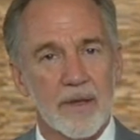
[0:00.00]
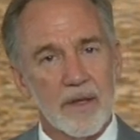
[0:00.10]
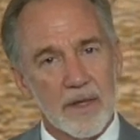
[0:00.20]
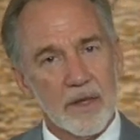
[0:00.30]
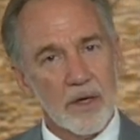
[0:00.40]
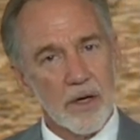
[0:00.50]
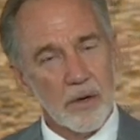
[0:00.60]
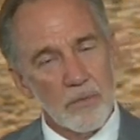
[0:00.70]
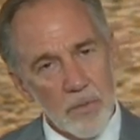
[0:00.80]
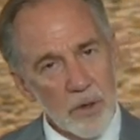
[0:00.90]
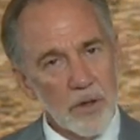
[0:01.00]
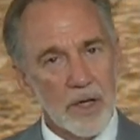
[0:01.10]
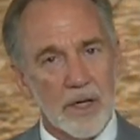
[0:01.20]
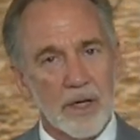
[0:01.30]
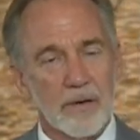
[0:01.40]
that the
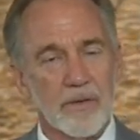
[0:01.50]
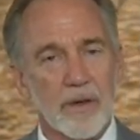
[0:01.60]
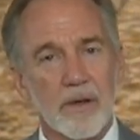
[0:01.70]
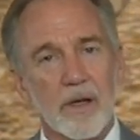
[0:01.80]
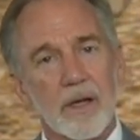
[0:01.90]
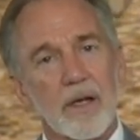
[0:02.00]
community of the